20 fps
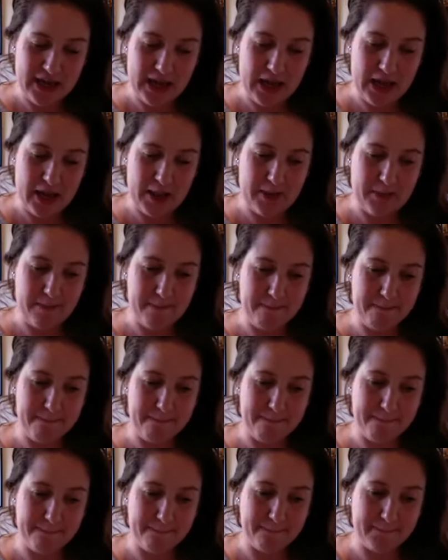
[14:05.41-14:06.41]

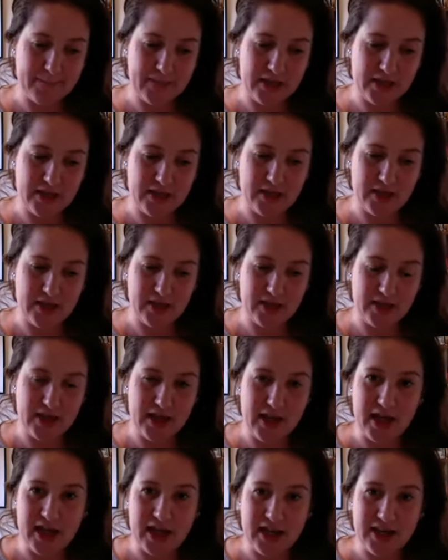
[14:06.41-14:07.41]
Um,
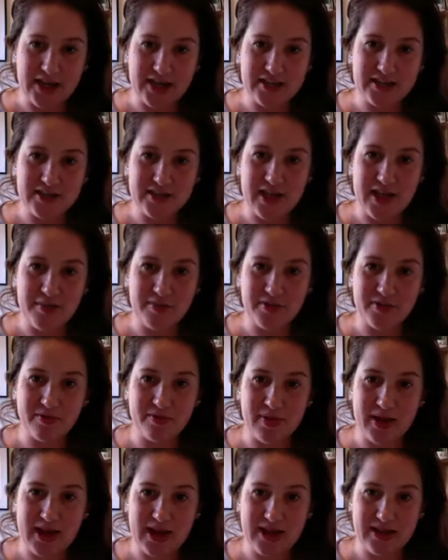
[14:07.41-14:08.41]
yeah, and there's heaps of
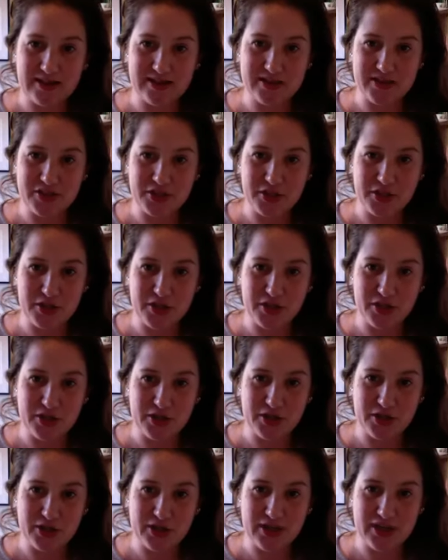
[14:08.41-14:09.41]
ways
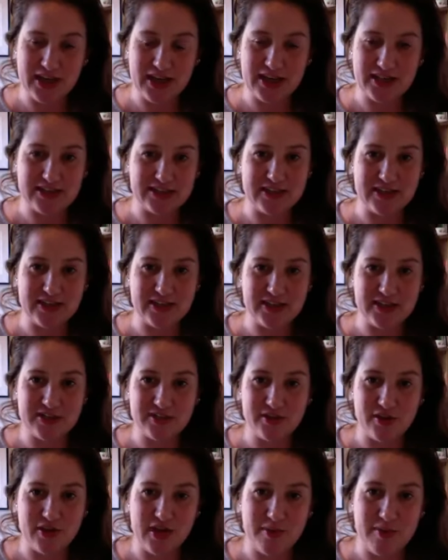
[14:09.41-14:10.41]
to get
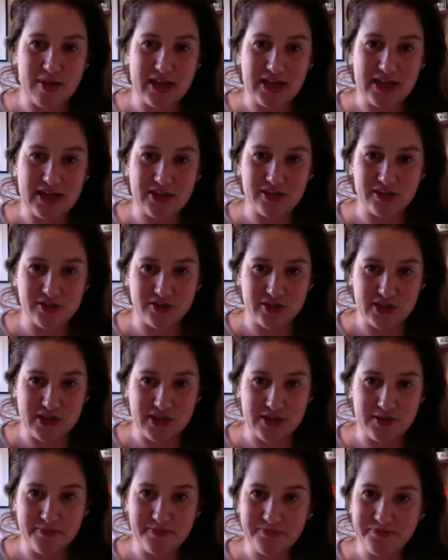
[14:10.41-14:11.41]
discussions going about
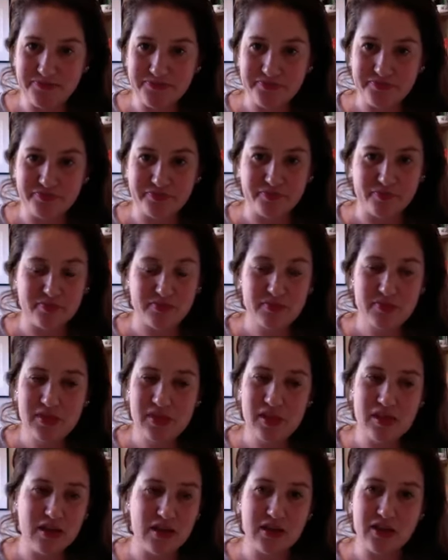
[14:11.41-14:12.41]
history
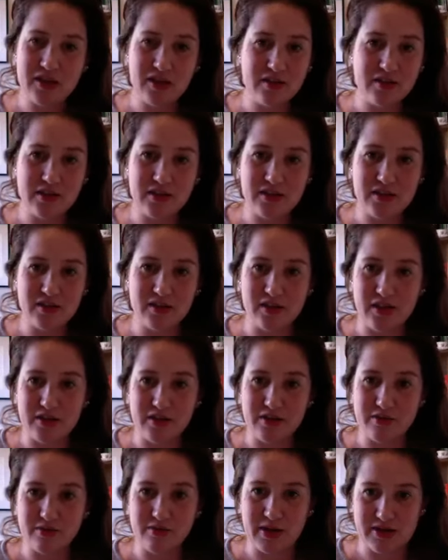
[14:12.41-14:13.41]
and other
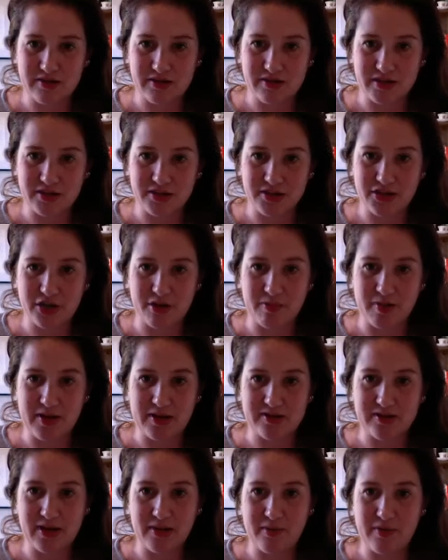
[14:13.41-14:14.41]
other research
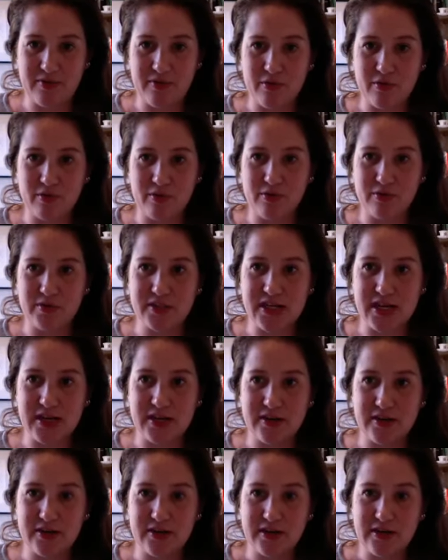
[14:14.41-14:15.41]
topics that we've all looked
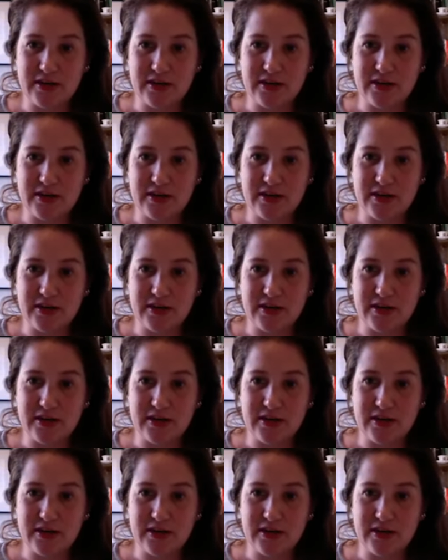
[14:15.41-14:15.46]
at